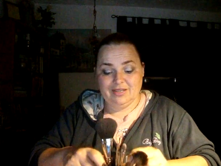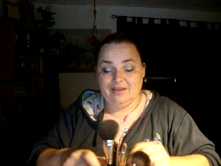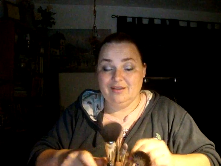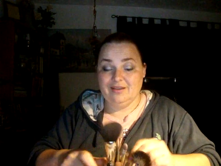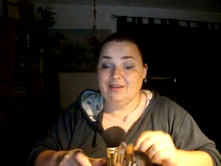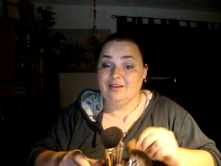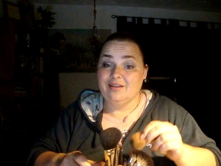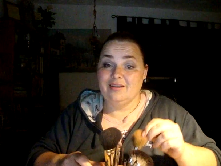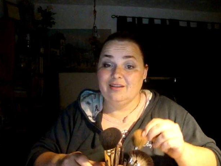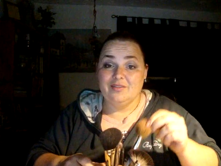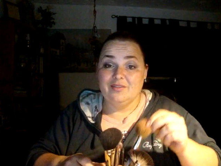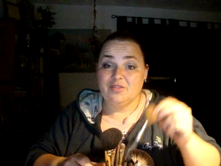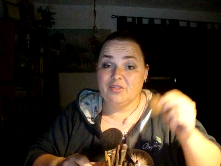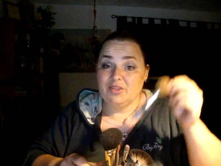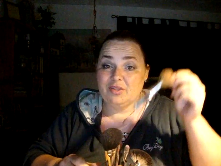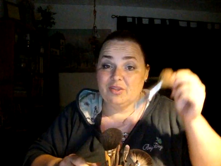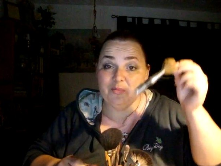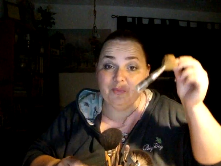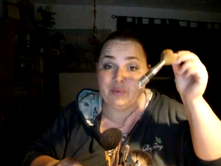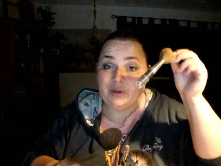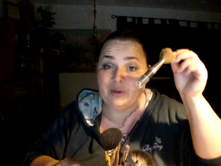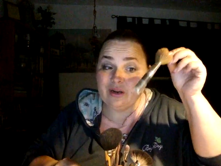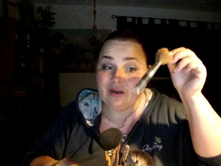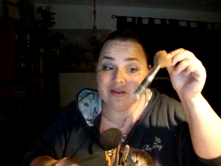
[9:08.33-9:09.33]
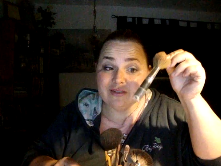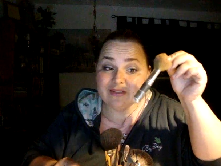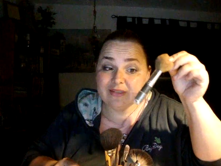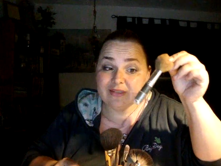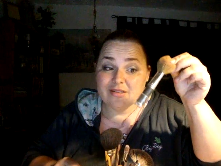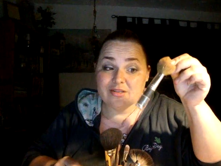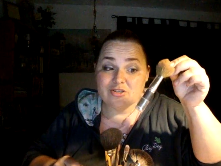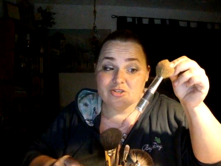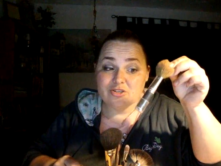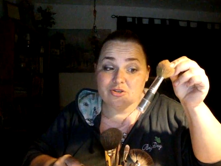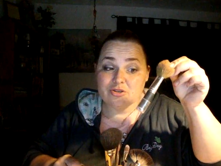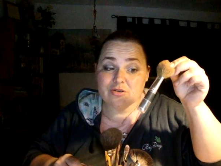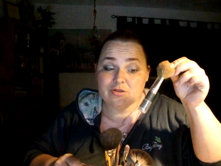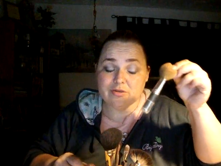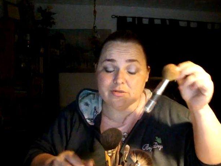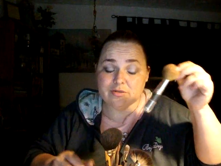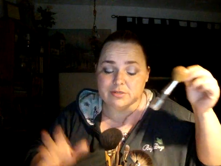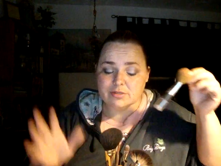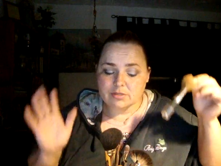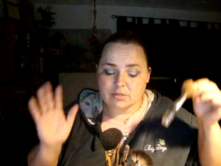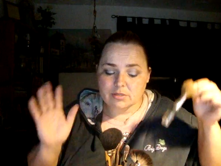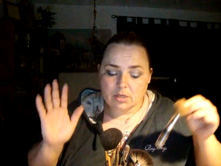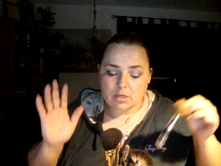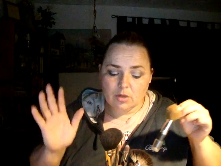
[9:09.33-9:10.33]
the, Bare
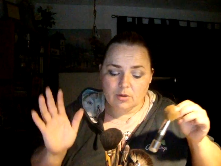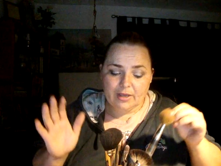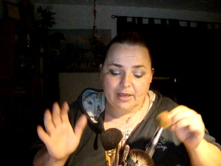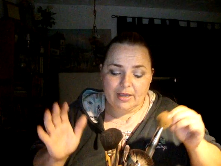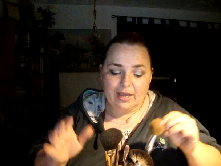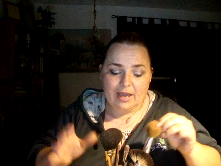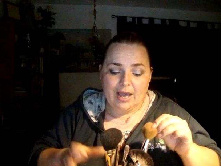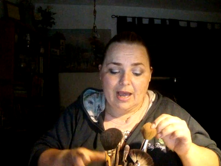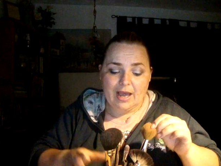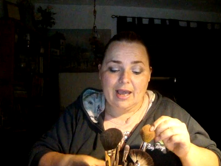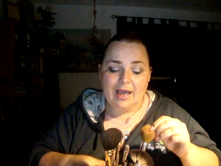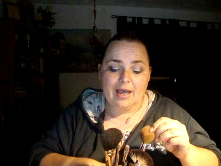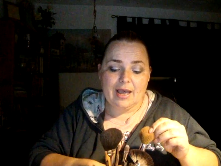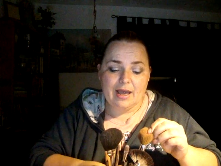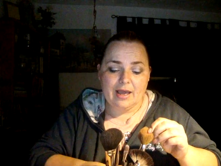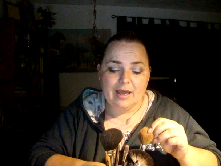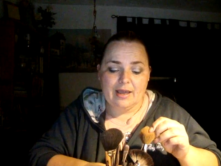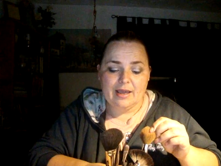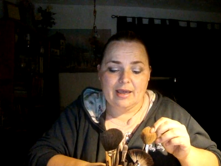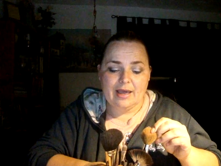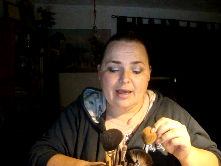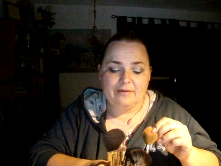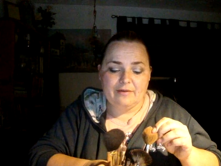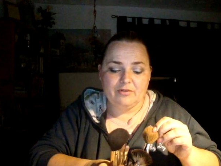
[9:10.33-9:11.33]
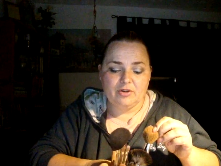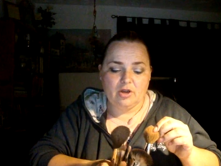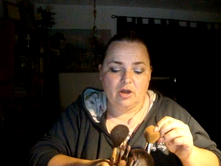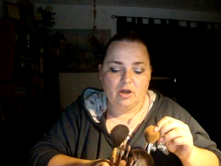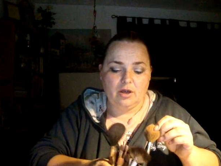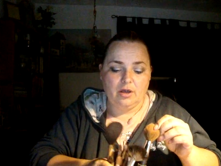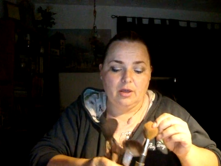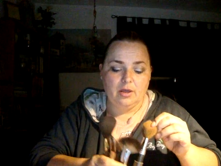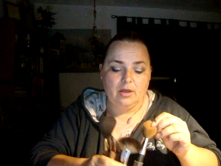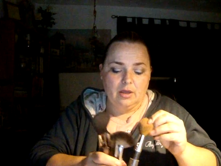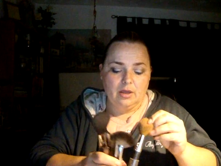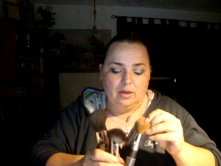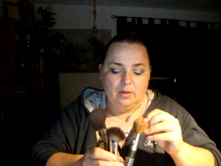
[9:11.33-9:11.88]
Escentuals. Okay, I, I have it all.